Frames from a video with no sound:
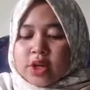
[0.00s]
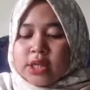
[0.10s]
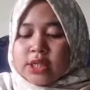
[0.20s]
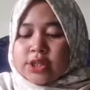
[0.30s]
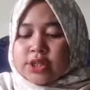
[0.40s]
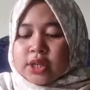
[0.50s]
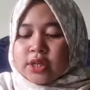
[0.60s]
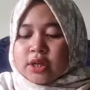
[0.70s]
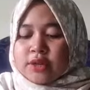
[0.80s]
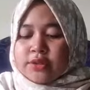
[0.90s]

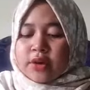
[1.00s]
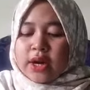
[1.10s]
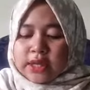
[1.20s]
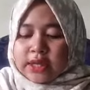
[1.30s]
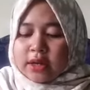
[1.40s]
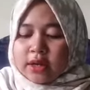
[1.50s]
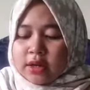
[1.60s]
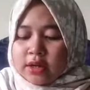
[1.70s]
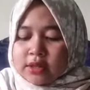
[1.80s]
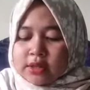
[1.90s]
translation, there
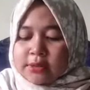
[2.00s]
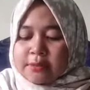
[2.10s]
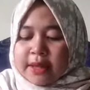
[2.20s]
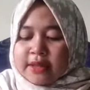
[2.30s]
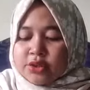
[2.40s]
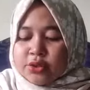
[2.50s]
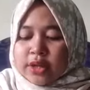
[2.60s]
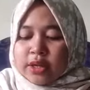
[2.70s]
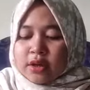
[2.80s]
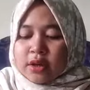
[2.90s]
are
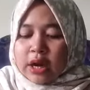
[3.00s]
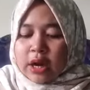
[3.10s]
semantic